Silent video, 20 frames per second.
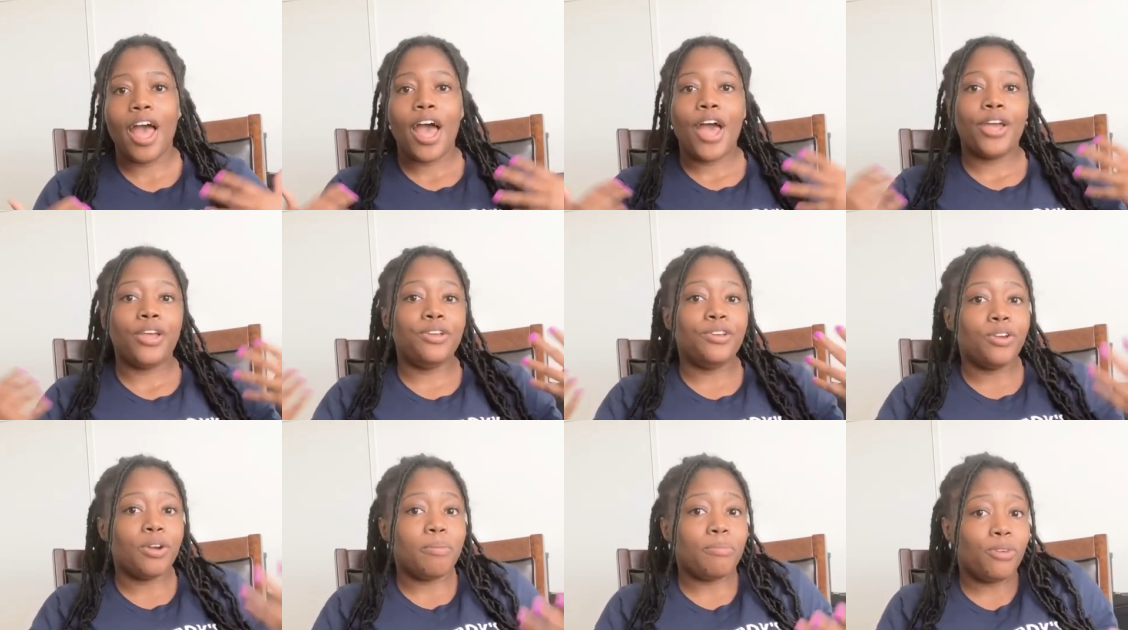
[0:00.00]

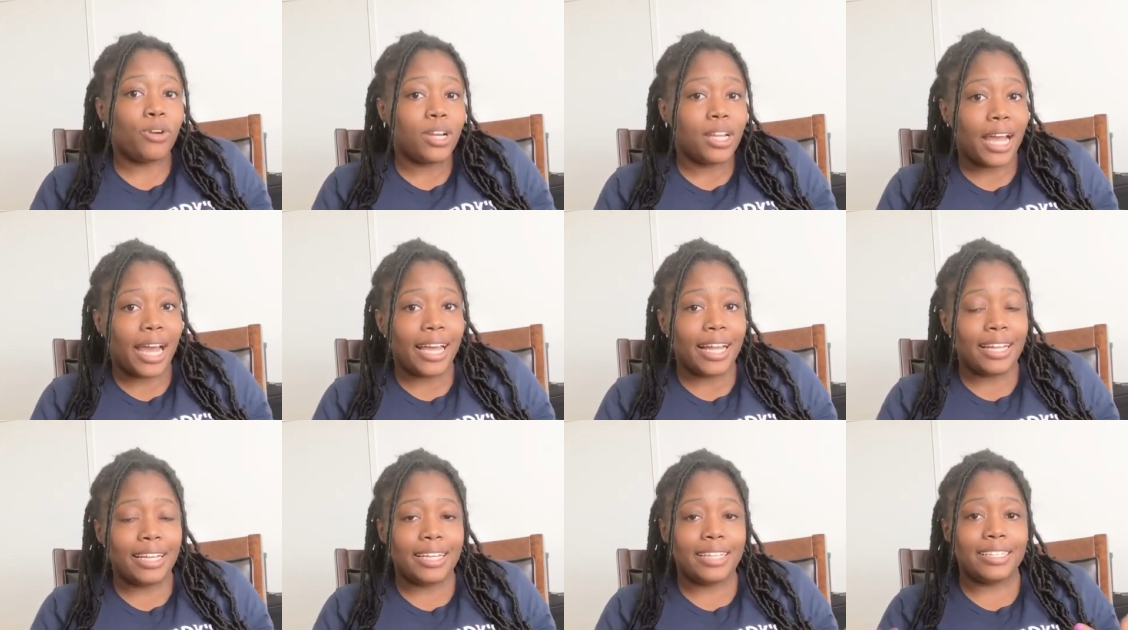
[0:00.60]
you're more
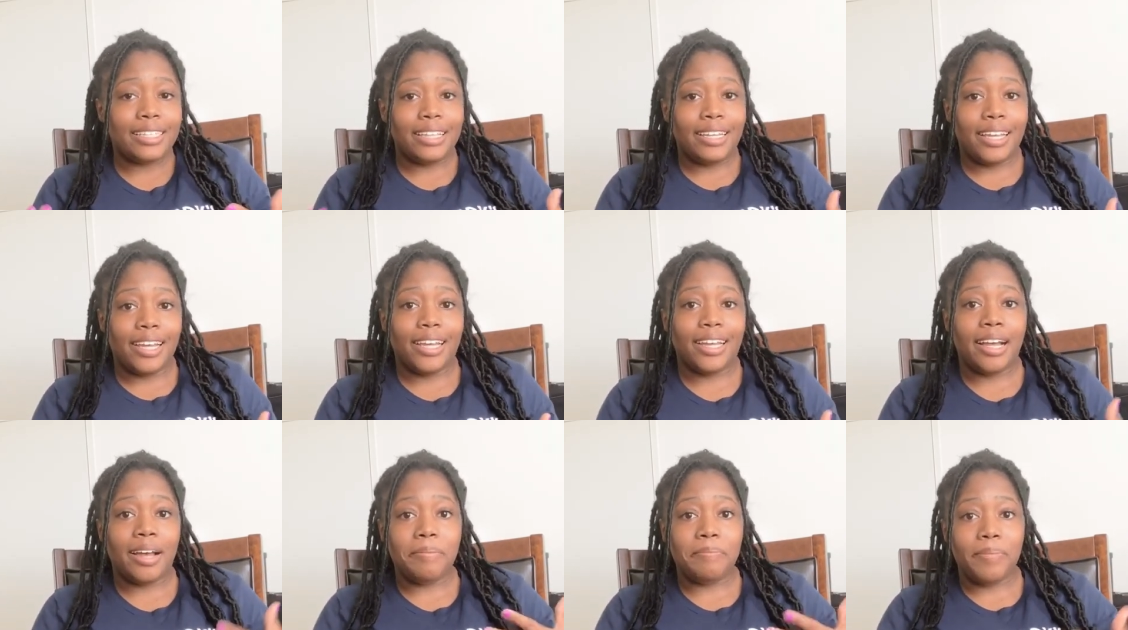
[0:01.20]
likely to
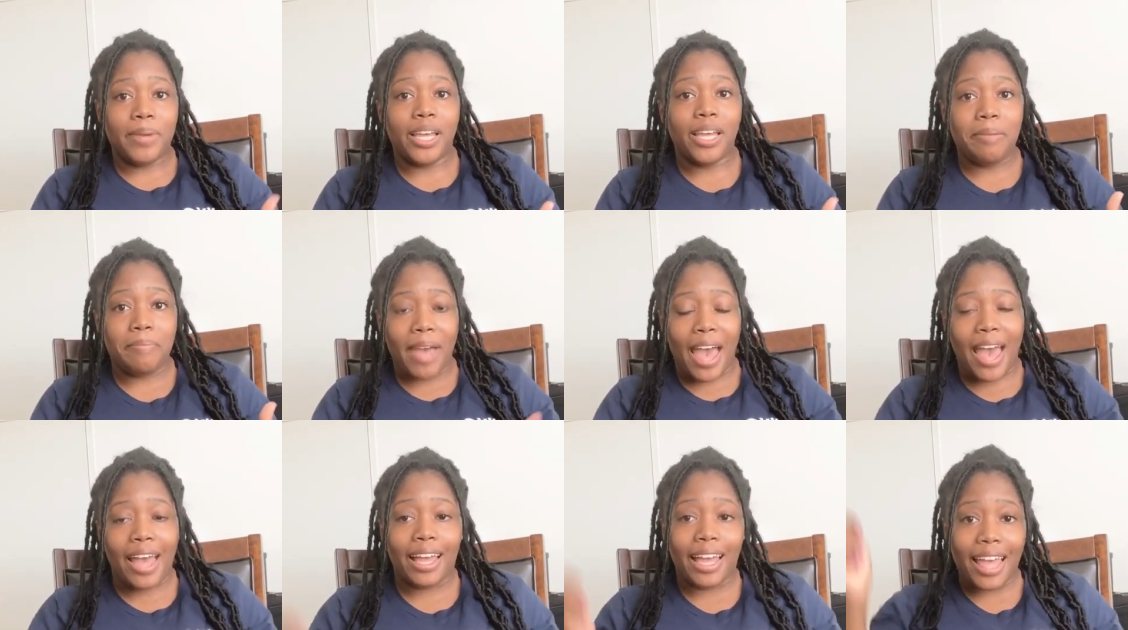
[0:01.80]
get a
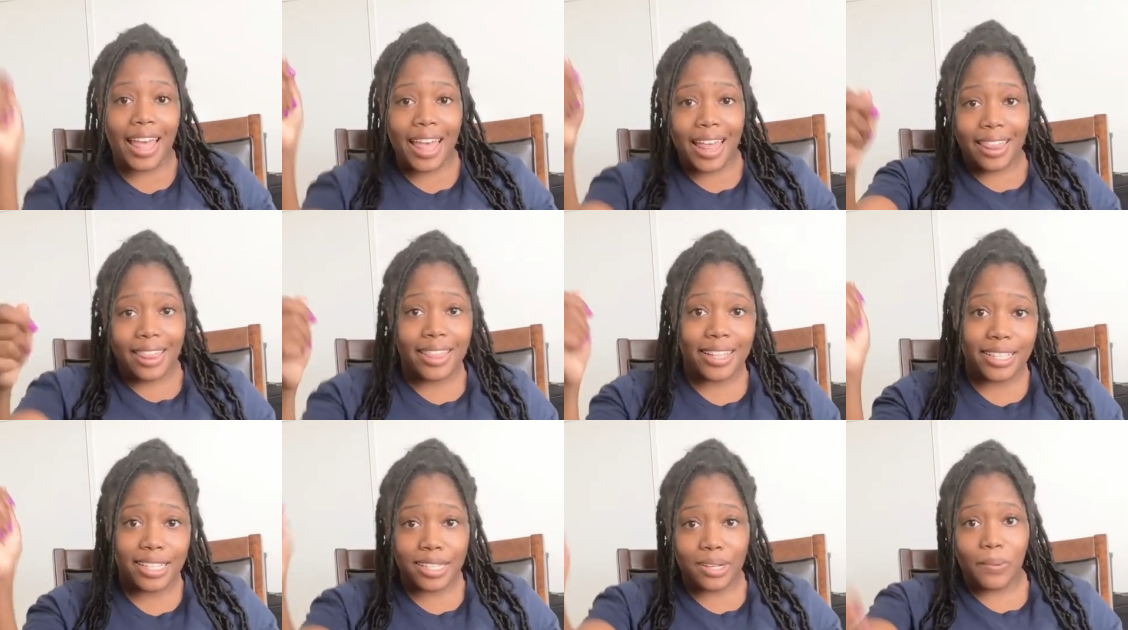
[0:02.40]
beanbag in the
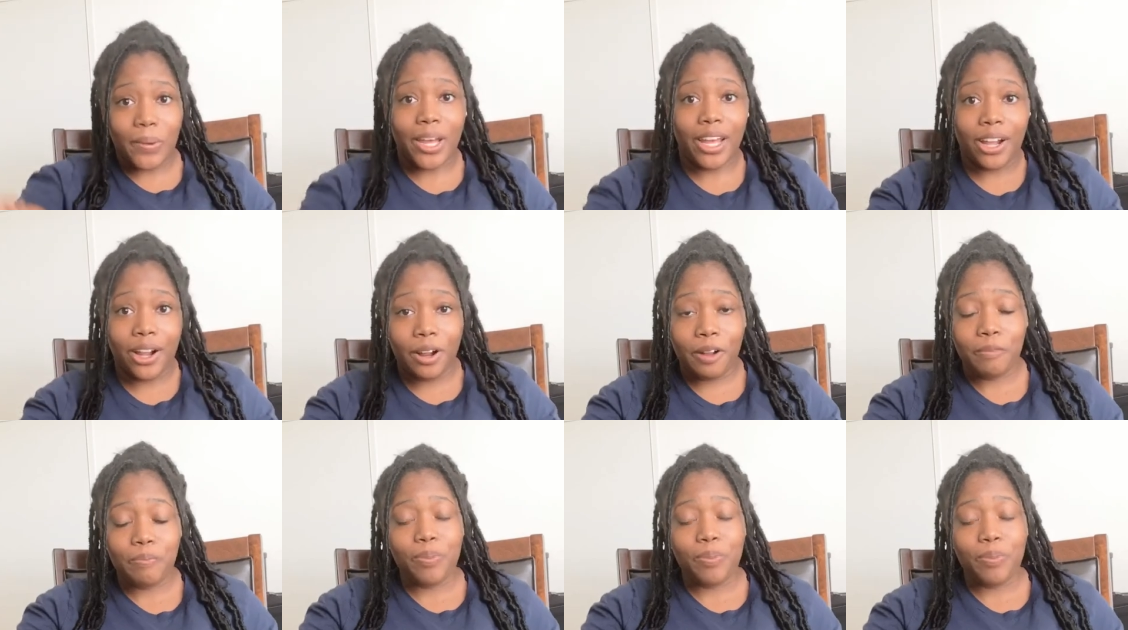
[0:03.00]
square.